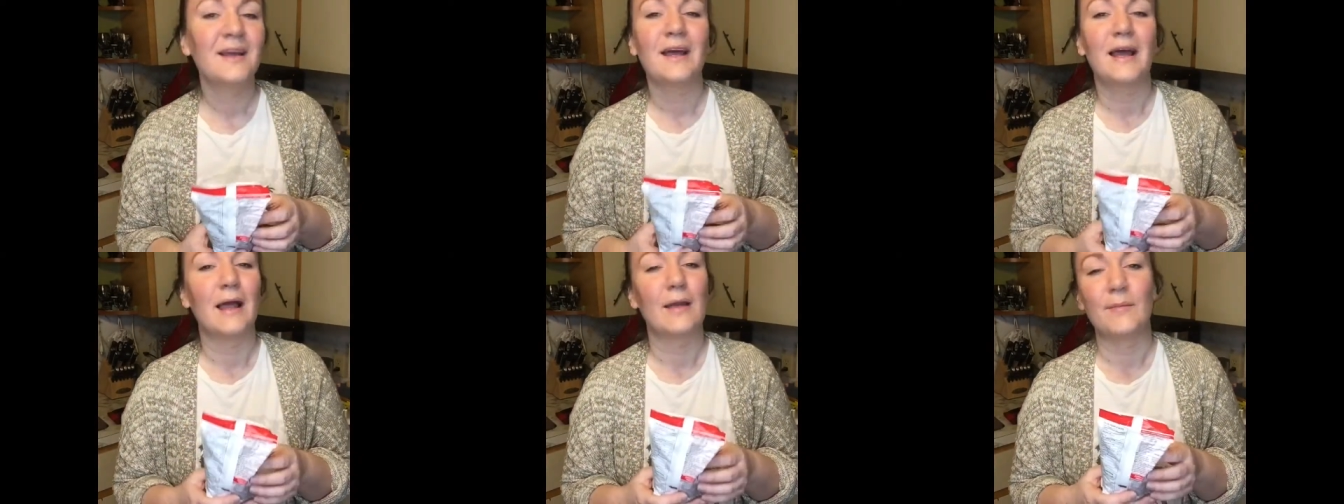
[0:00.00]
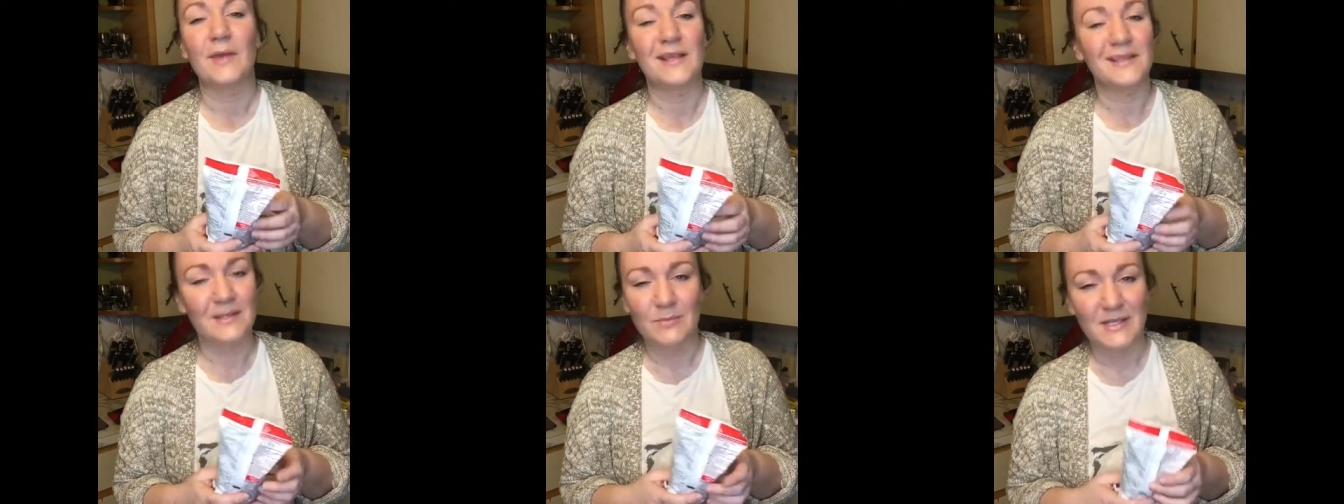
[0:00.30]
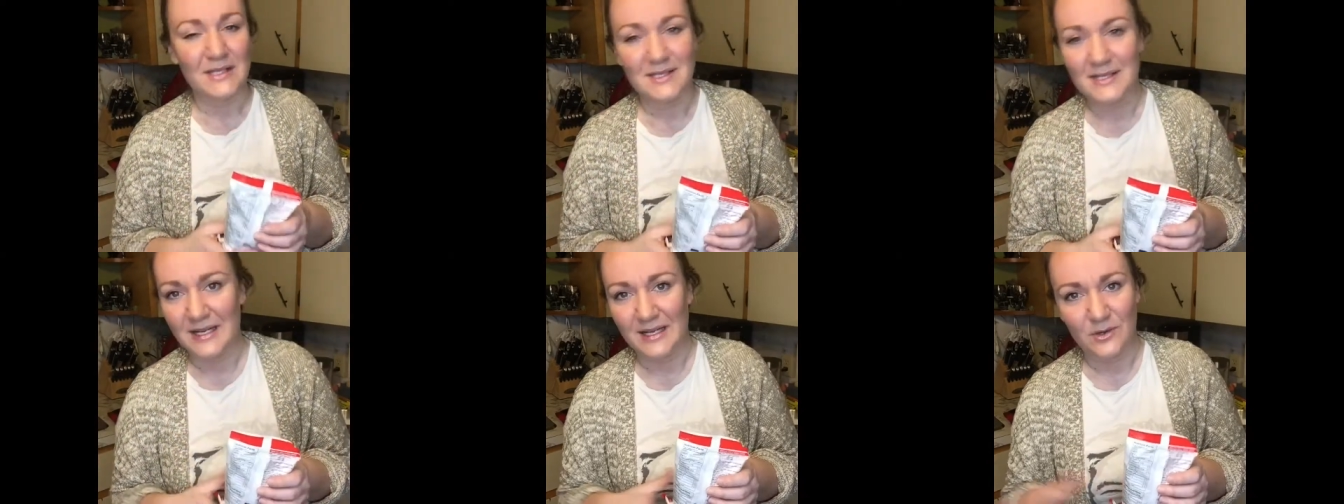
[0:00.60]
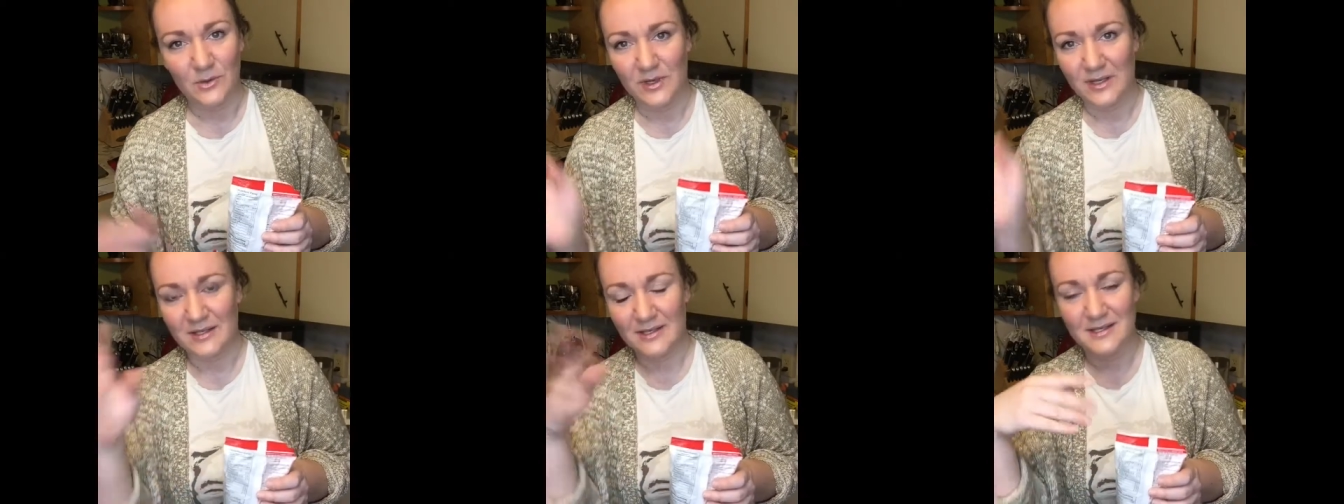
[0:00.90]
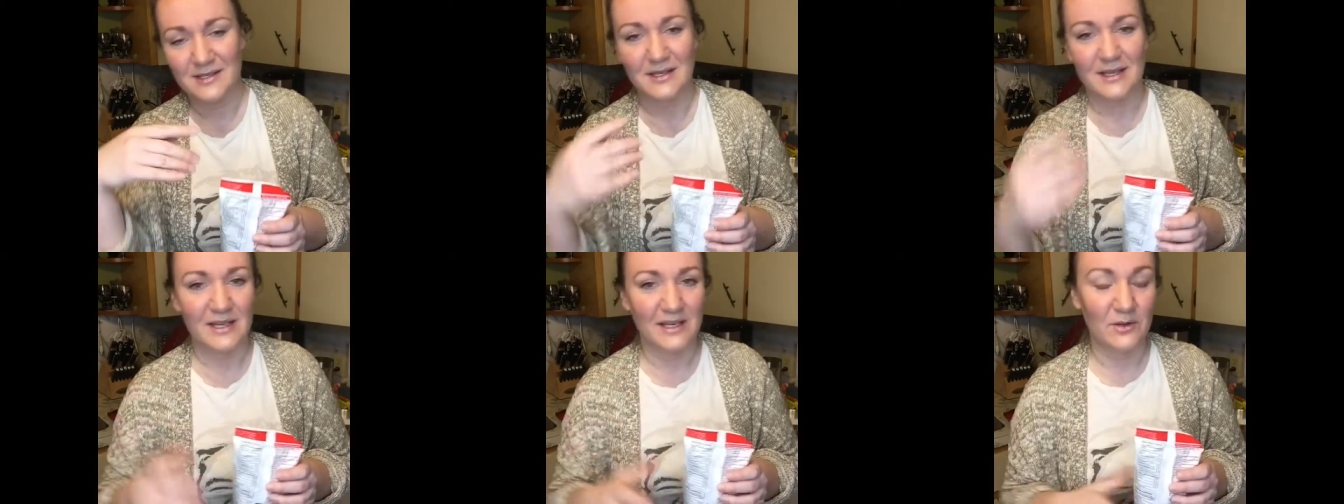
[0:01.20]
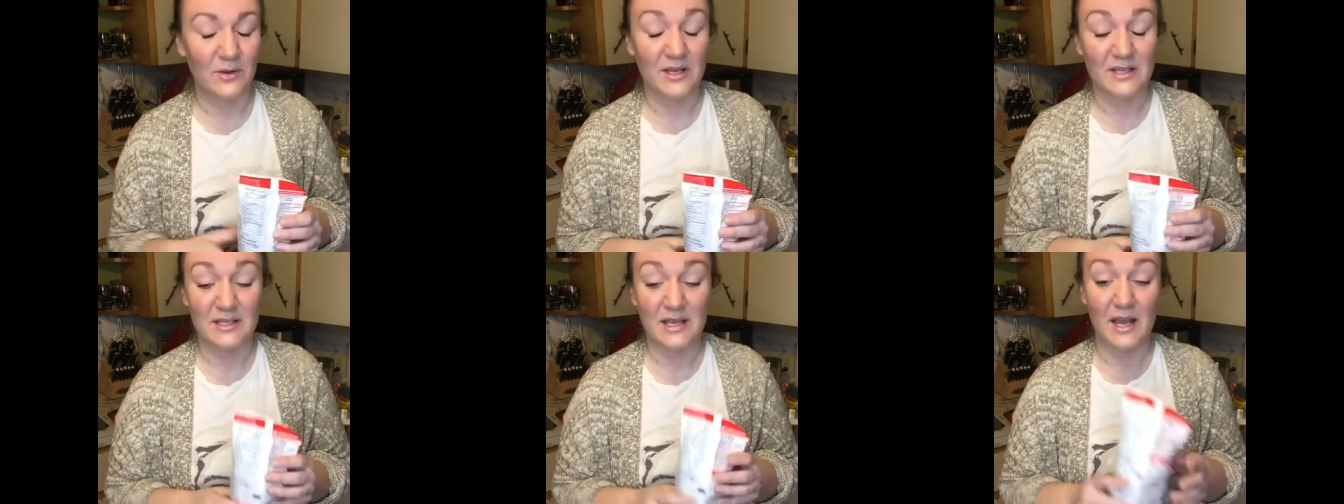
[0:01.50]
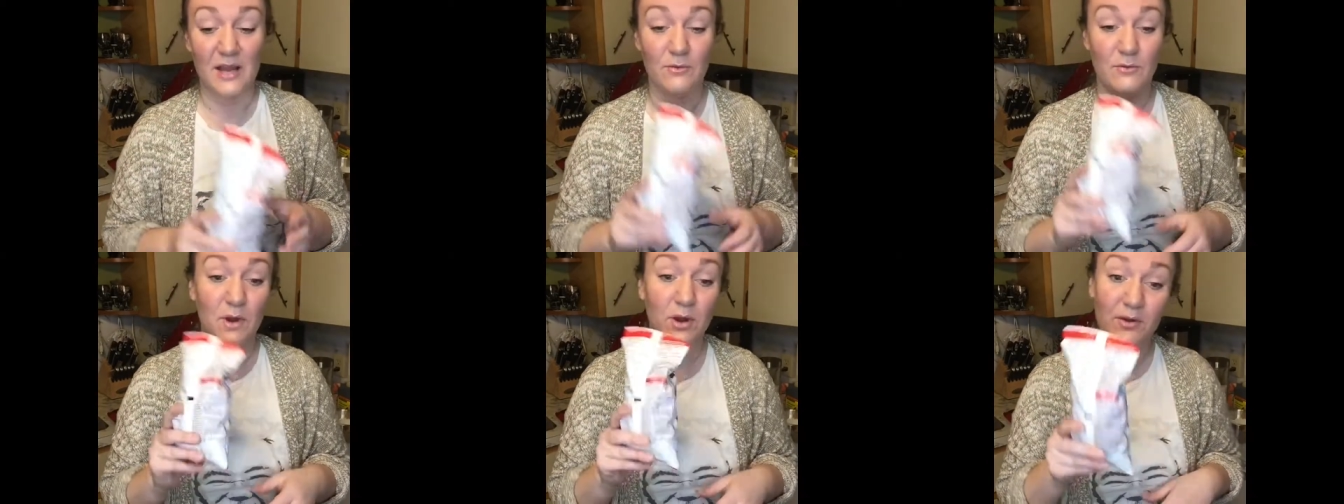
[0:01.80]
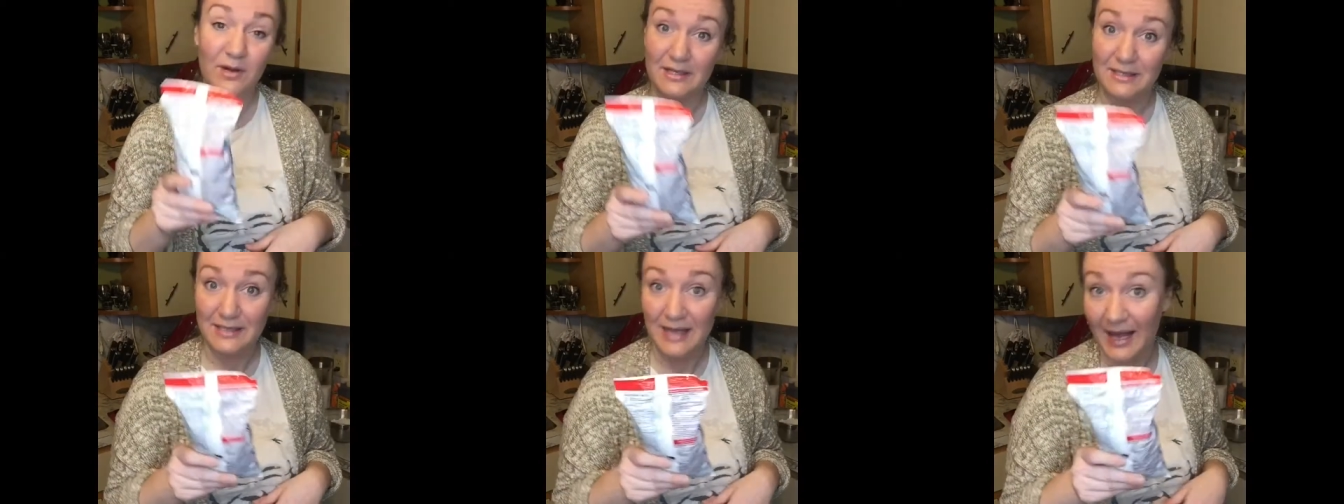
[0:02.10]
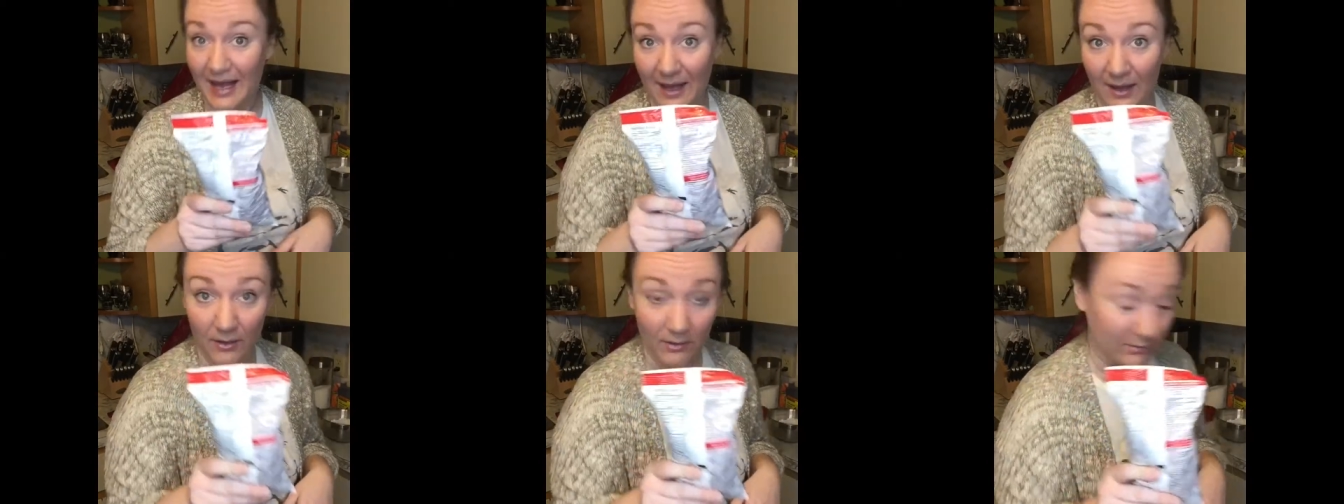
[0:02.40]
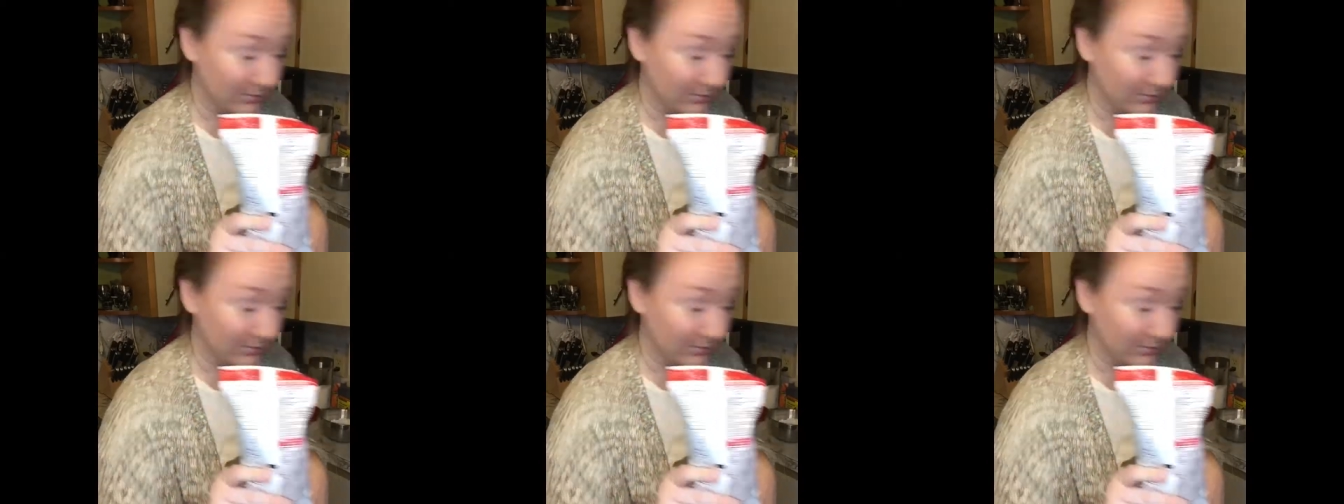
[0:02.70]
I made the mistake once. Anyways, I wrote it down,